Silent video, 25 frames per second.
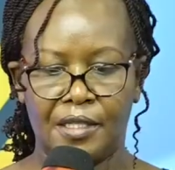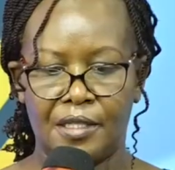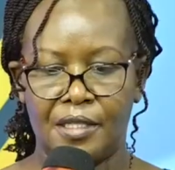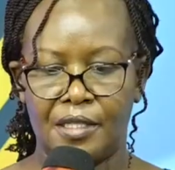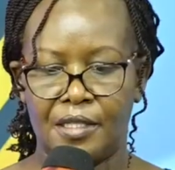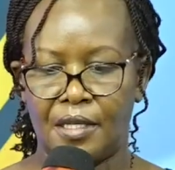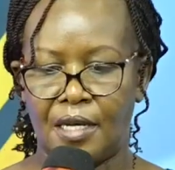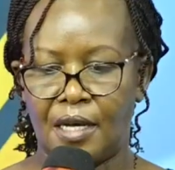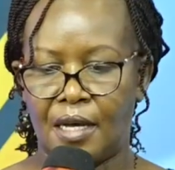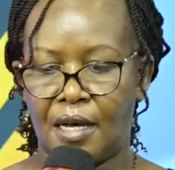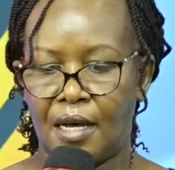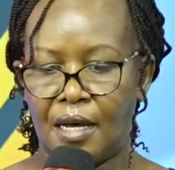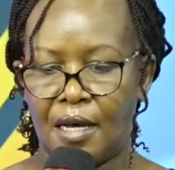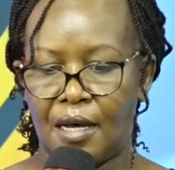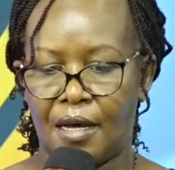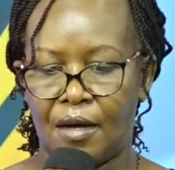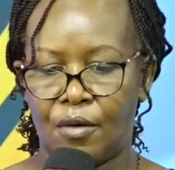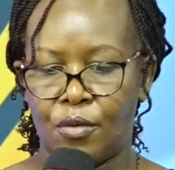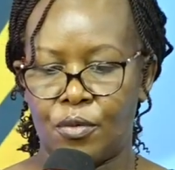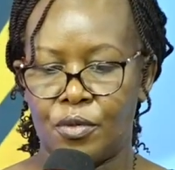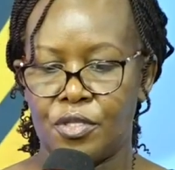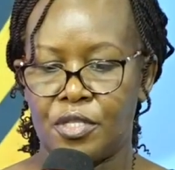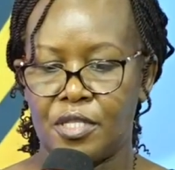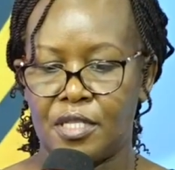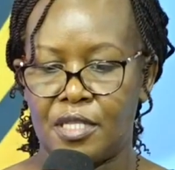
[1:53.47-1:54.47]
month,
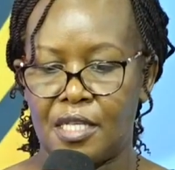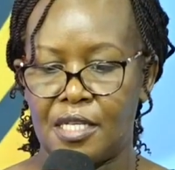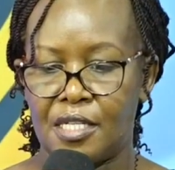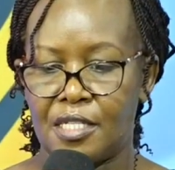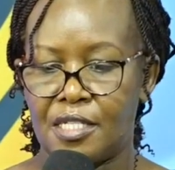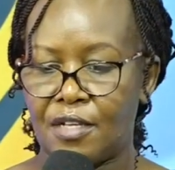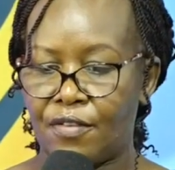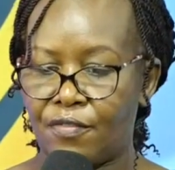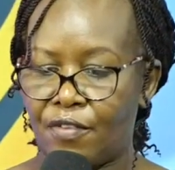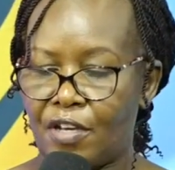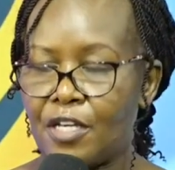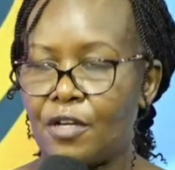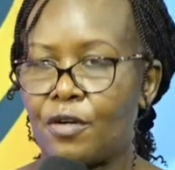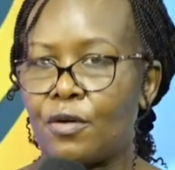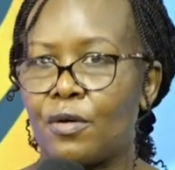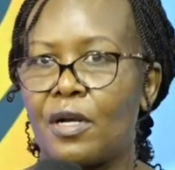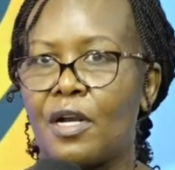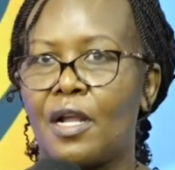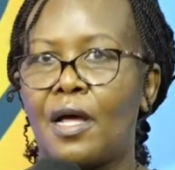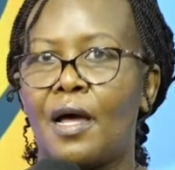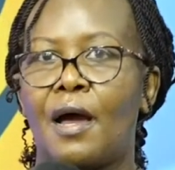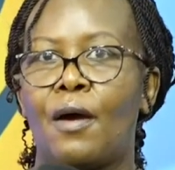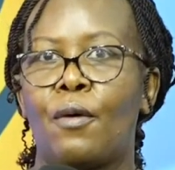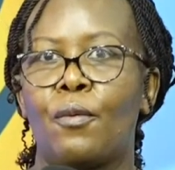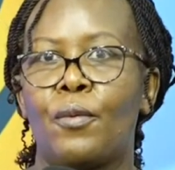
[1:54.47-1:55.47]
uh, was the
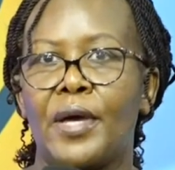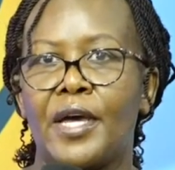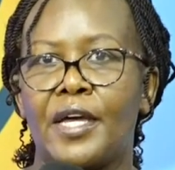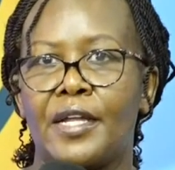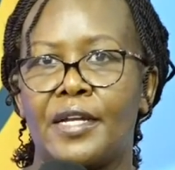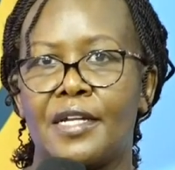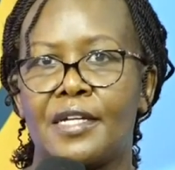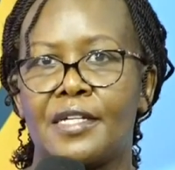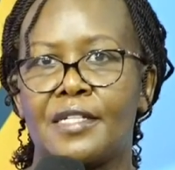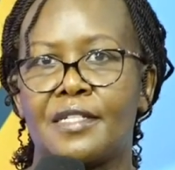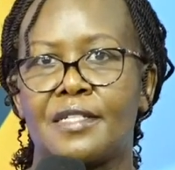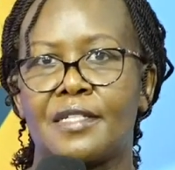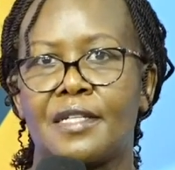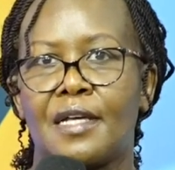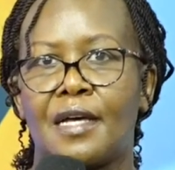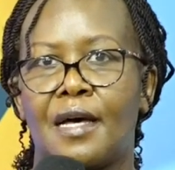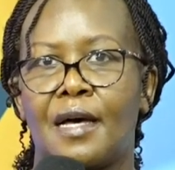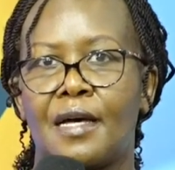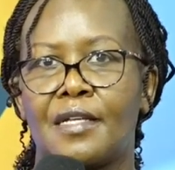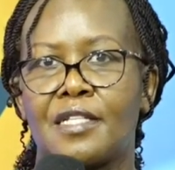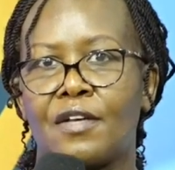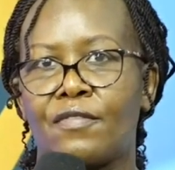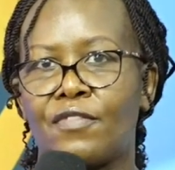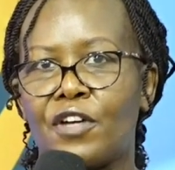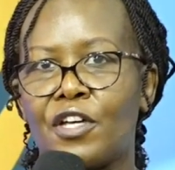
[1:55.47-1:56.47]
cervical awareness,
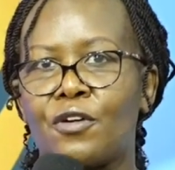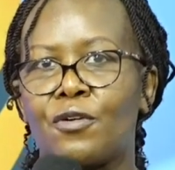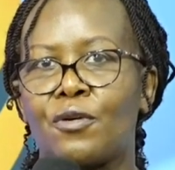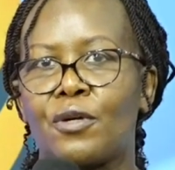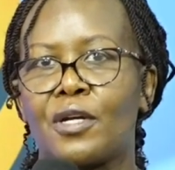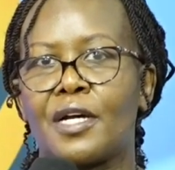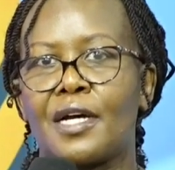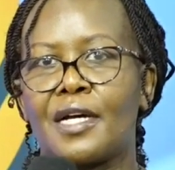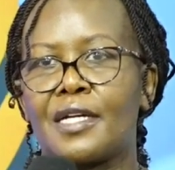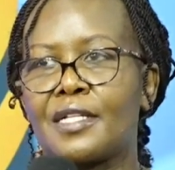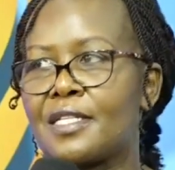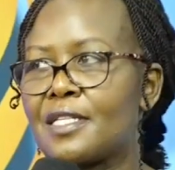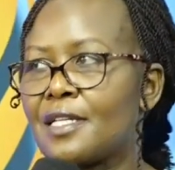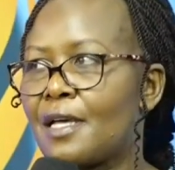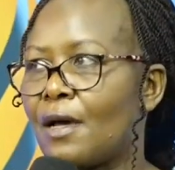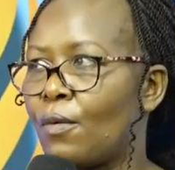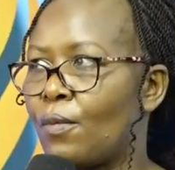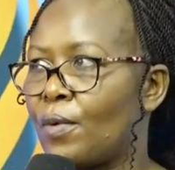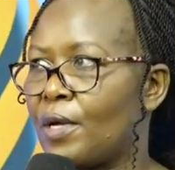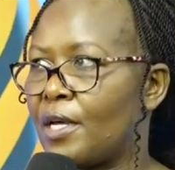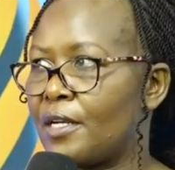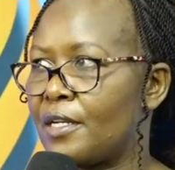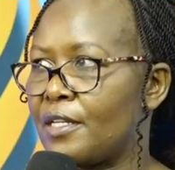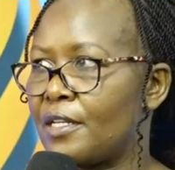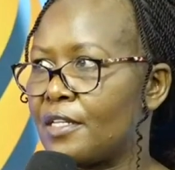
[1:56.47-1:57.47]
uh, cervical cancer
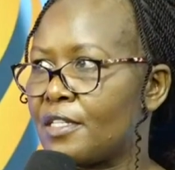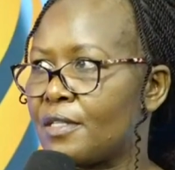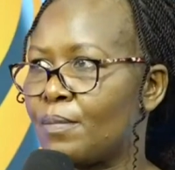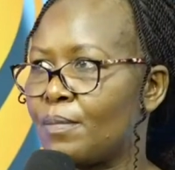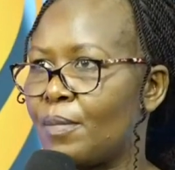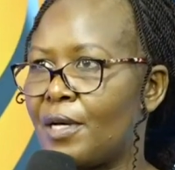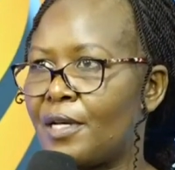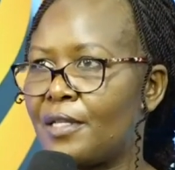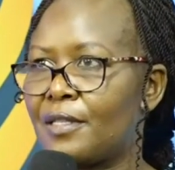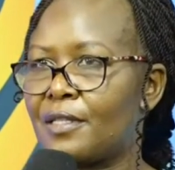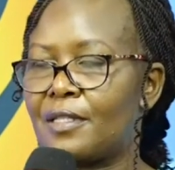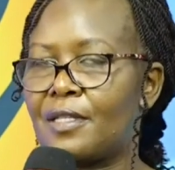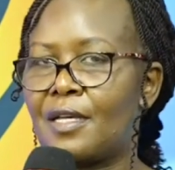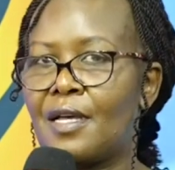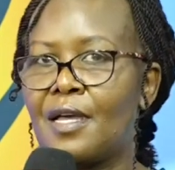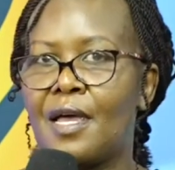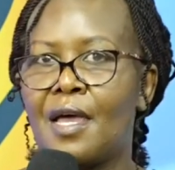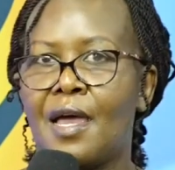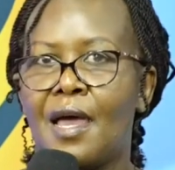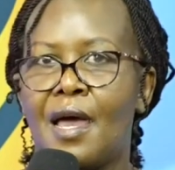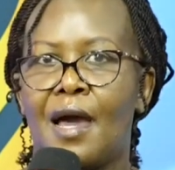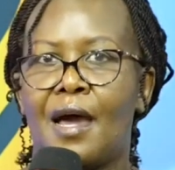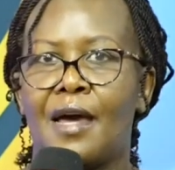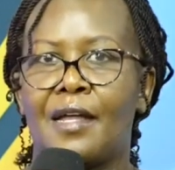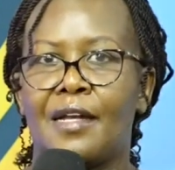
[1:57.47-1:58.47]
awareness month.
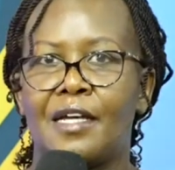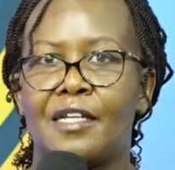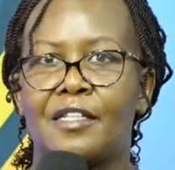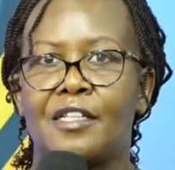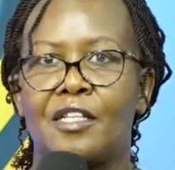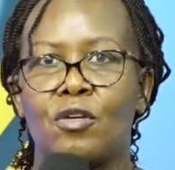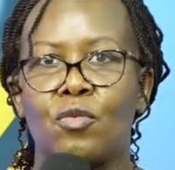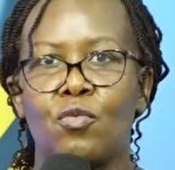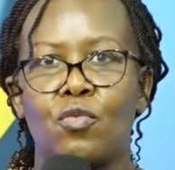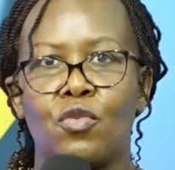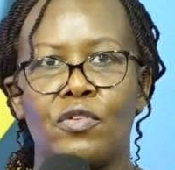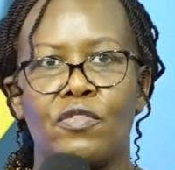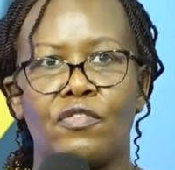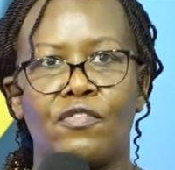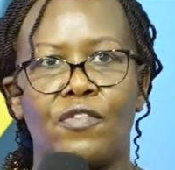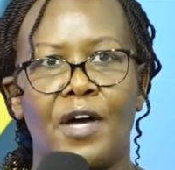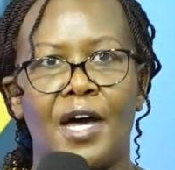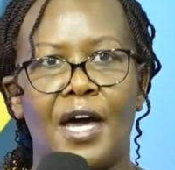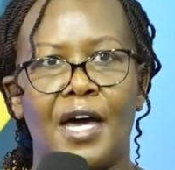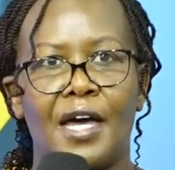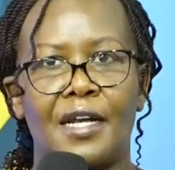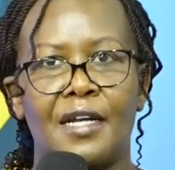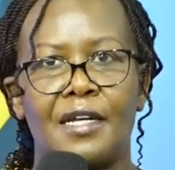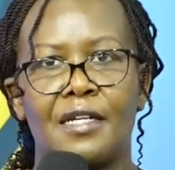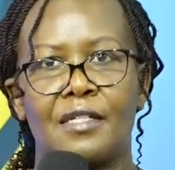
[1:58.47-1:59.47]
And I think we've
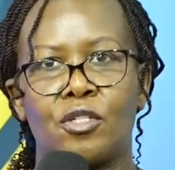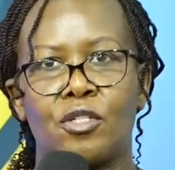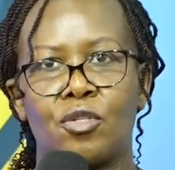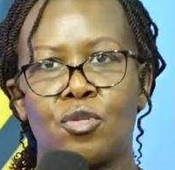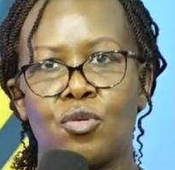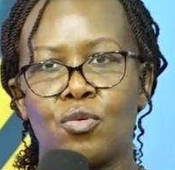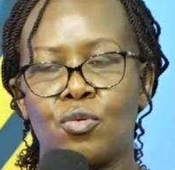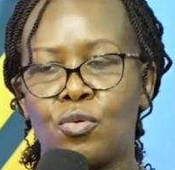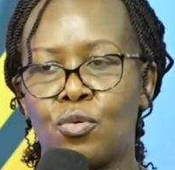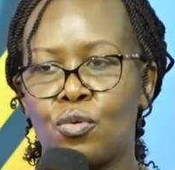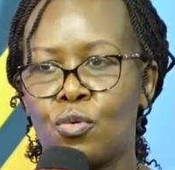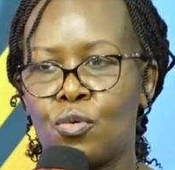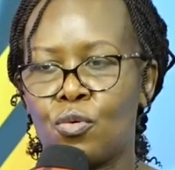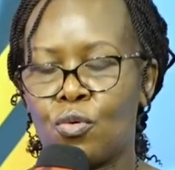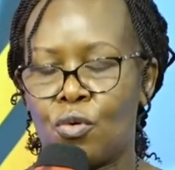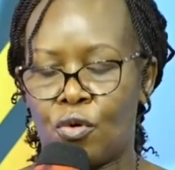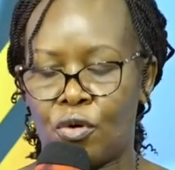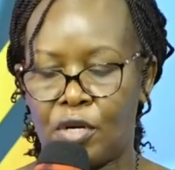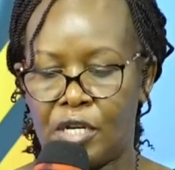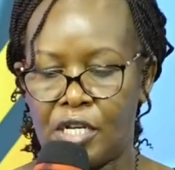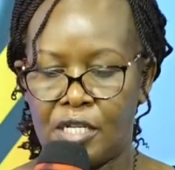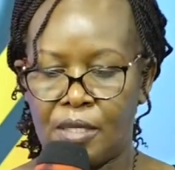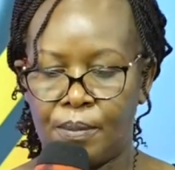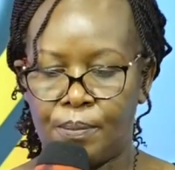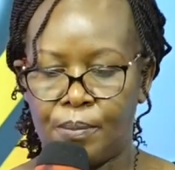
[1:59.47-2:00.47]
had two
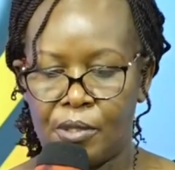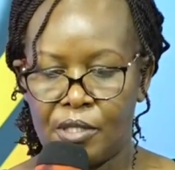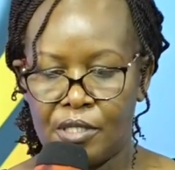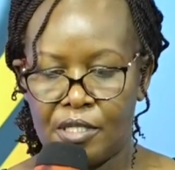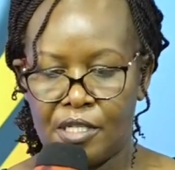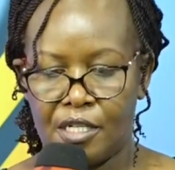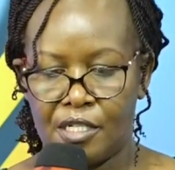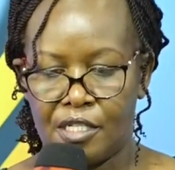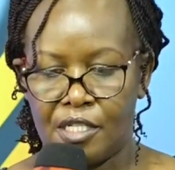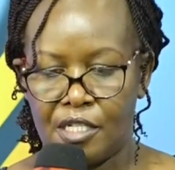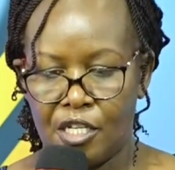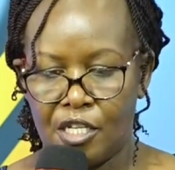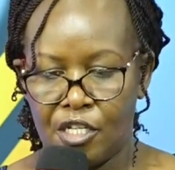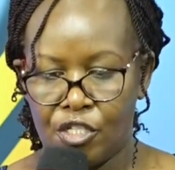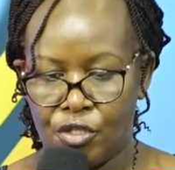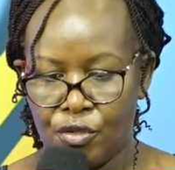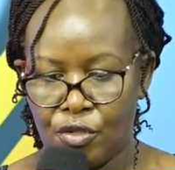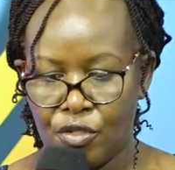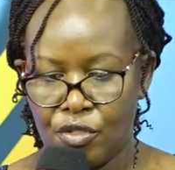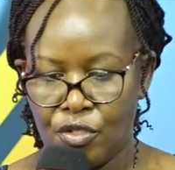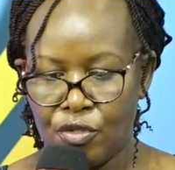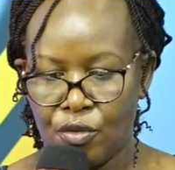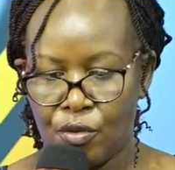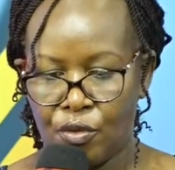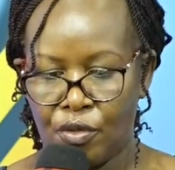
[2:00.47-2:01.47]
already
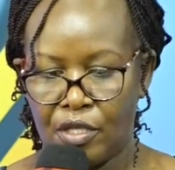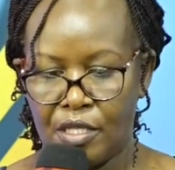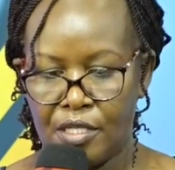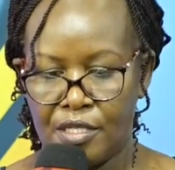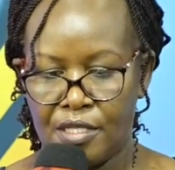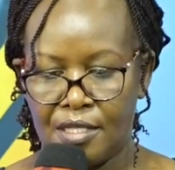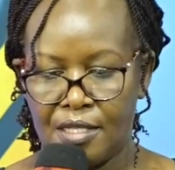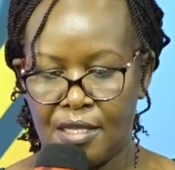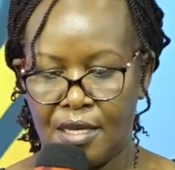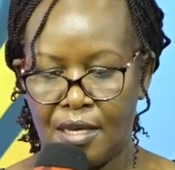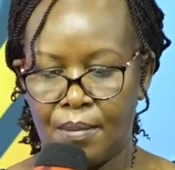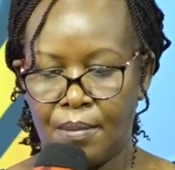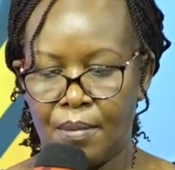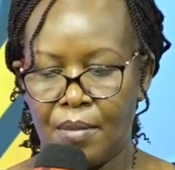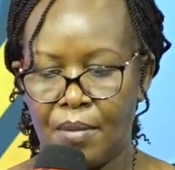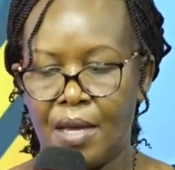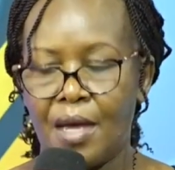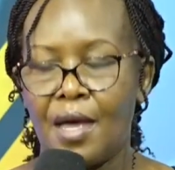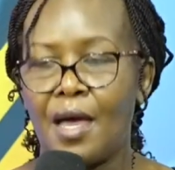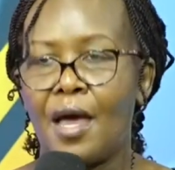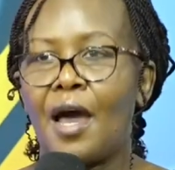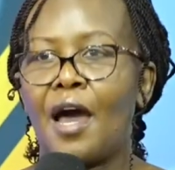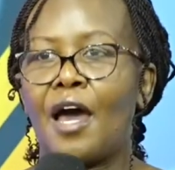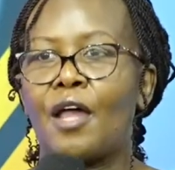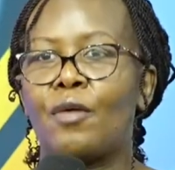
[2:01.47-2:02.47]
presentations on the same,